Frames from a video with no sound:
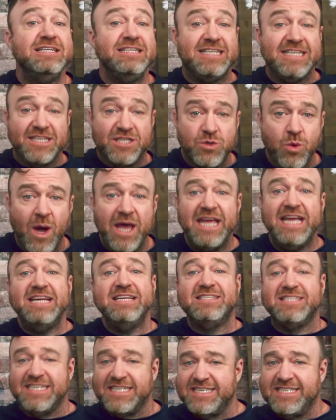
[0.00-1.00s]

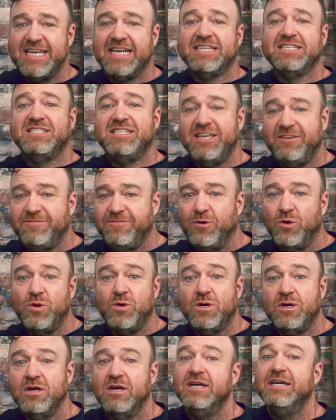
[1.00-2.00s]
D20, D6,
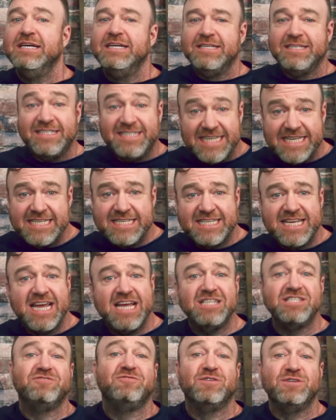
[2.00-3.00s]
D4. The D
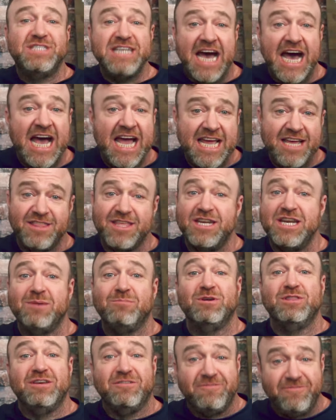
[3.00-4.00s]
stands for die. The
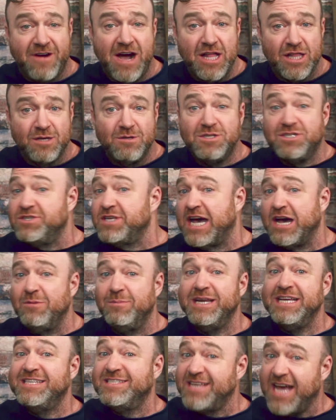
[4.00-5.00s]
number that follows is how
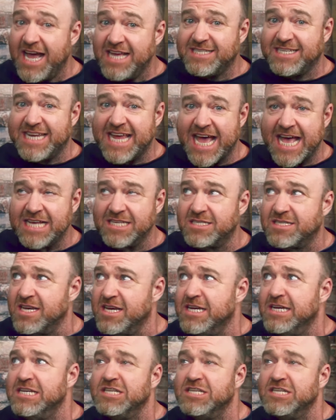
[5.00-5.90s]
many sides it has.